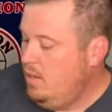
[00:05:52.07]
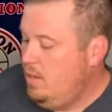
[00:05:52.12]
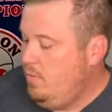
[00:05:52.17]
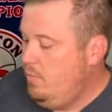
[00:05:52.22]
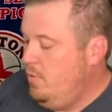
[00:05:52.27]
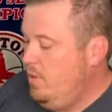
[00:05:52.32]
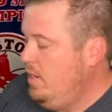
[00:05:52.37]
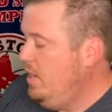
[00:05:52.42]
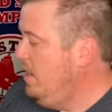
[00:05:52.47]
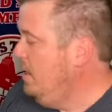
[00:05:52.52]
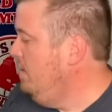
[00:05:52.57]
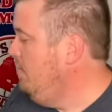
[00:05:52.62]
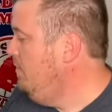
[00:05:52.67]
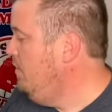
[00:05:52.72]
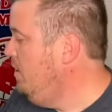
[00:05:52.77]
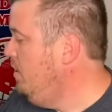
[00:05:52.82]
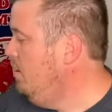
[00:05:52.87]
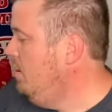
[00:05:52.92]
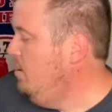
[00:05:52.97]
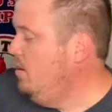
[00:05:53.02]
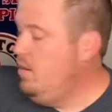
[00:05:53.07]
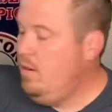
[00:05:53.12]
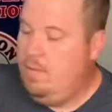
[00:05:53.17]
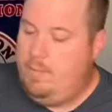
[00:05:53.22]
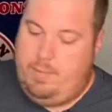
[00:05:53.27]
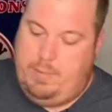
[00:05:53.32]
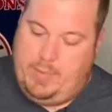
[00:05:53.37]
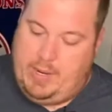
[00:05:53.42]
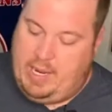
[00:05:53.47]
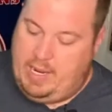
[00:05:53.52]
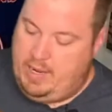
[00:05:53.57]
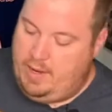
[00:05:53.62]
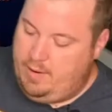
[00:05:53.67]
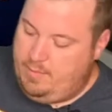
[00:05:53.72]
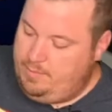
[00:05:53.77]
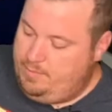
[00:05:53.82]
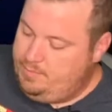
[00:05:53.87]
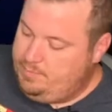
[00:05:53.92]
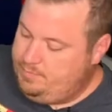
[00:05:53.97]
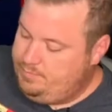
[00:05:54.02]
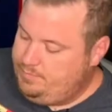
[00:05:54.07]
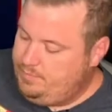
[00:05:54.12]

We have our BAM.